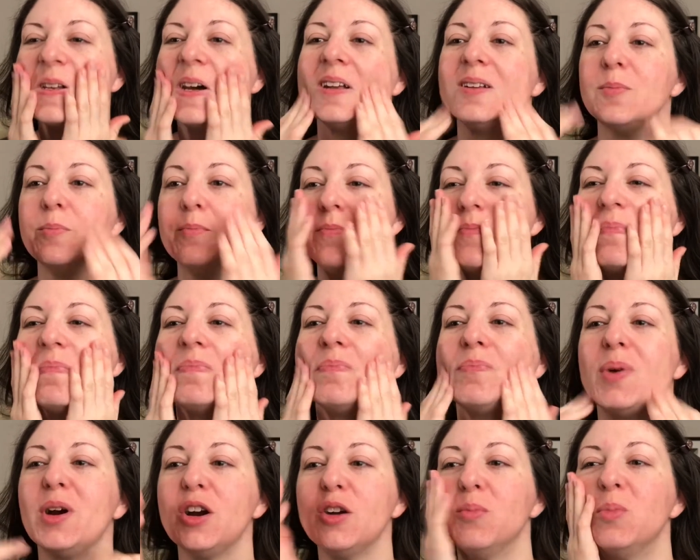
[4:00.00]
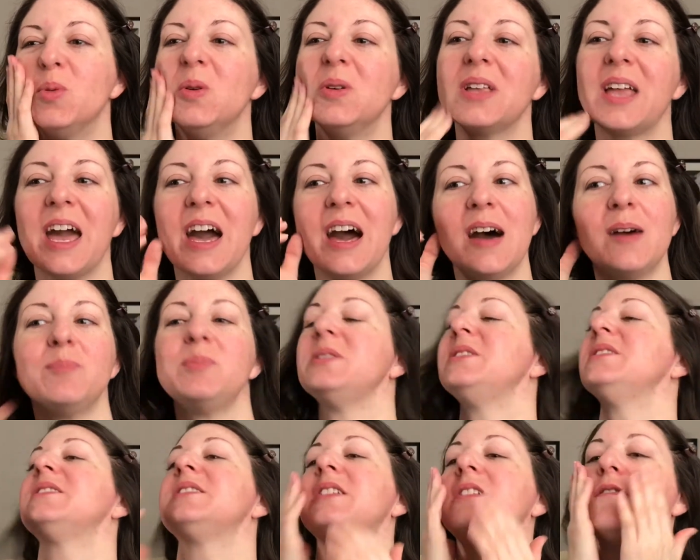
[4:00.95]
got a purple cap
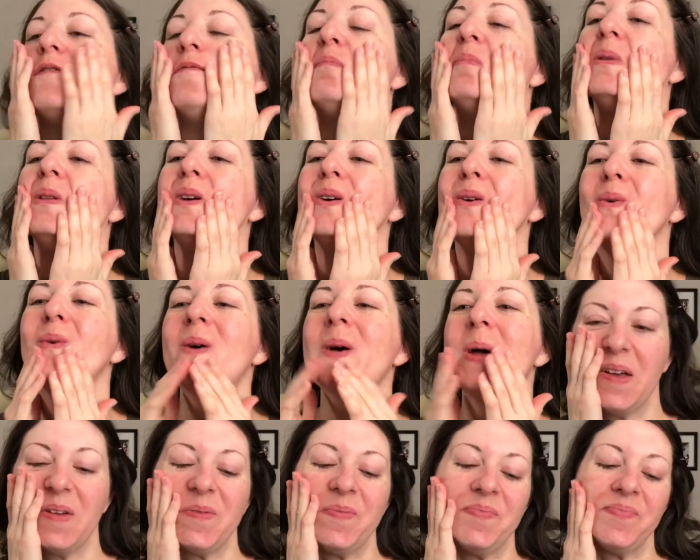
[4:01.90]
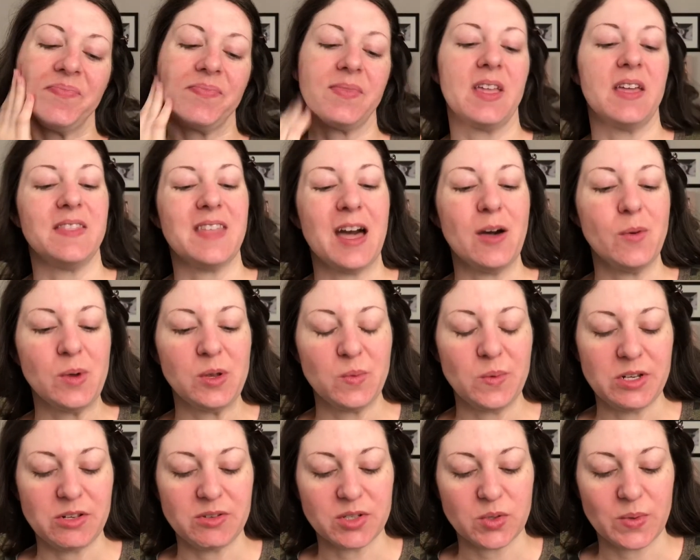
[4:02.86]
instead of blue. That one,
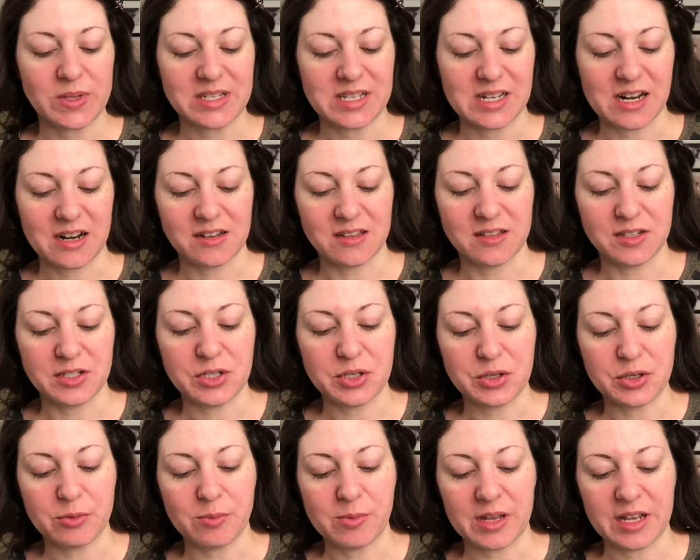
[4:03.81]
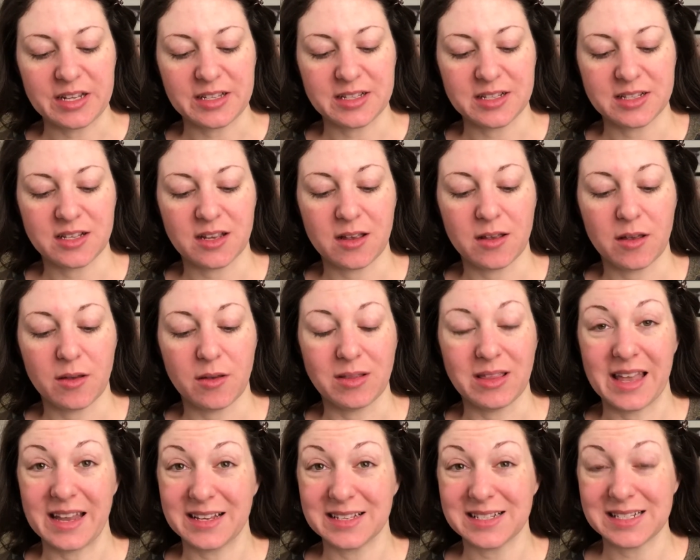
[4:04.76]
when you squeeze it out of the tube, it's
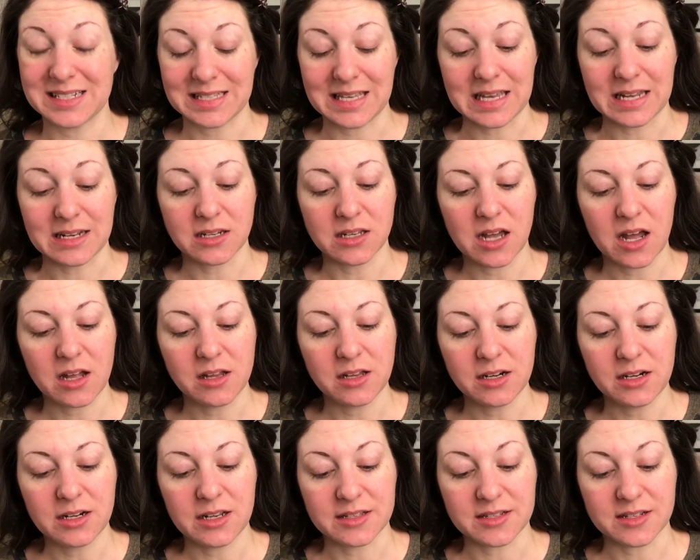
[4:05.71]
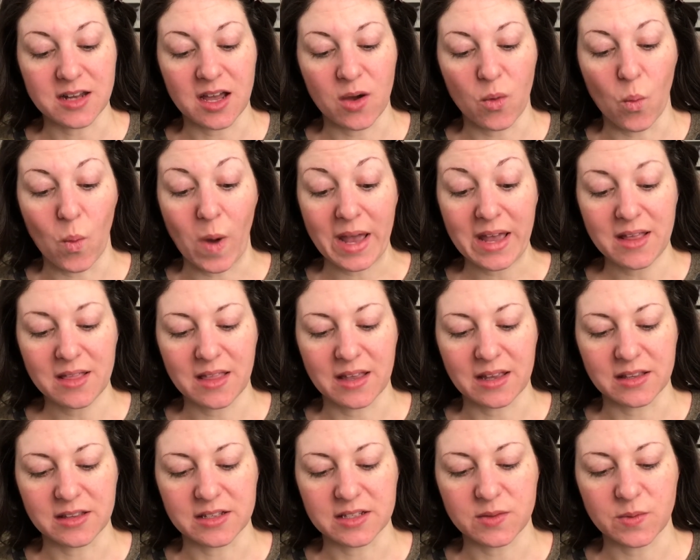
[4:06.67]
like skin colored. It's not white
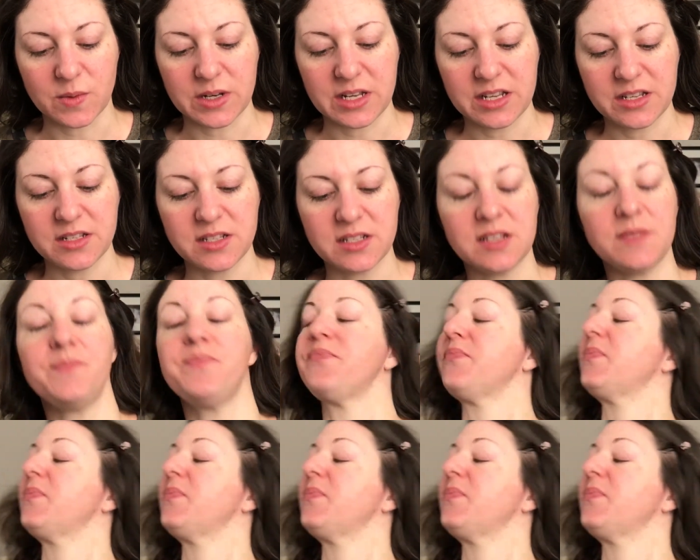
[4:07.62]
like this one is.